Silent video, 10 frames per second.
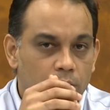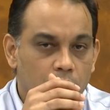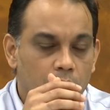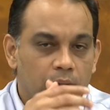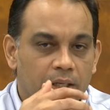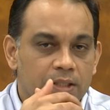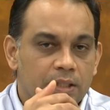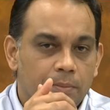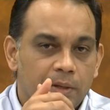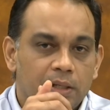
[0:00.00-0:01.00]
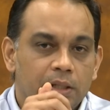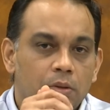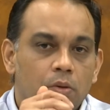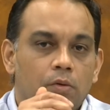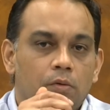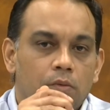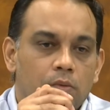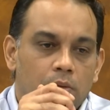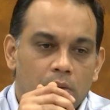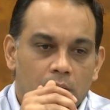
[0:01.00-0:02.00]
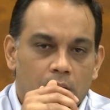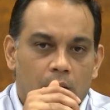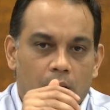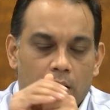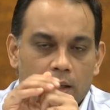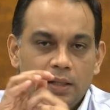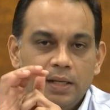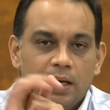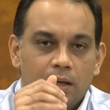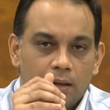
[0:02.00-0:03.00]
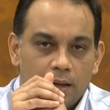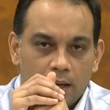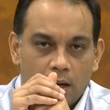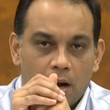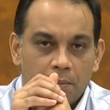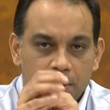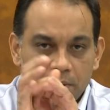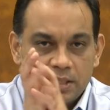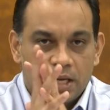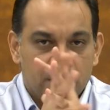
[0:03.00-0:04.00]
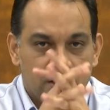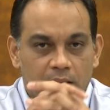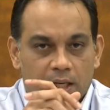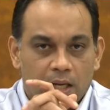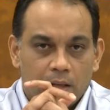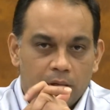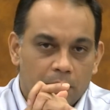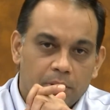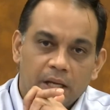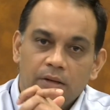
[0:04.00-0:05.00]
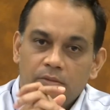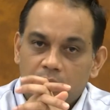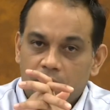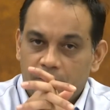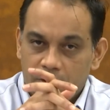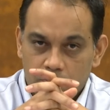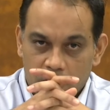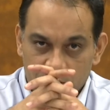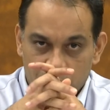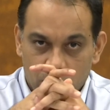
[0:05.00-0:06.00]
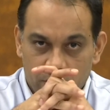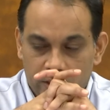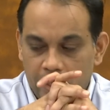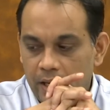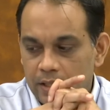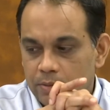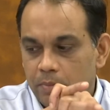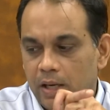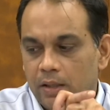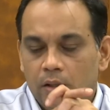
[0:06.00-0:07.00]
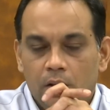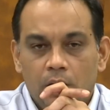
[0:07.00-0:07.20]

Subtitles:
So there is typically no clear optimization that can be obtained with the fixed mass flow rate case, but